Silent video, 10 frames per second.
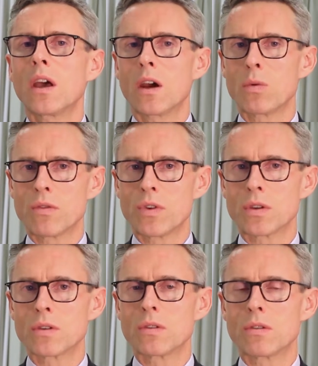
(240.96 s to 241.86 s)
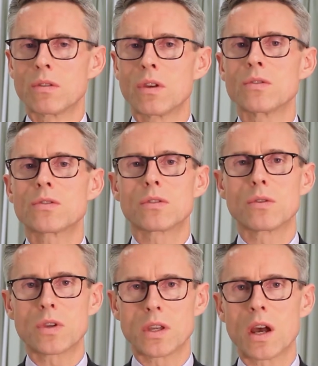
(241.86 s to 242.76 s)
However, those
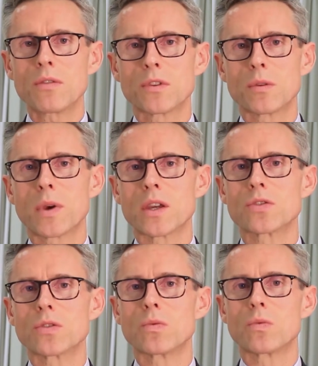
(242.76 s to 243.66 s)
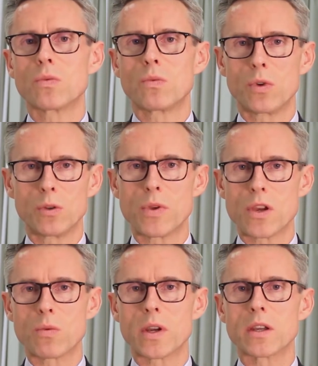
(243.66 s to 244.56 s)
looking after the patient will
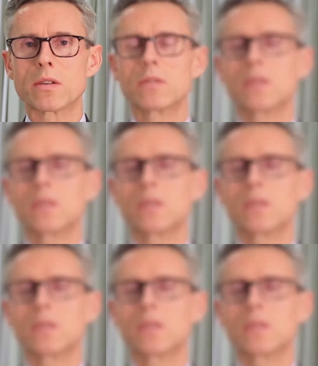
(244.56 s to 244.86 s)
be aware.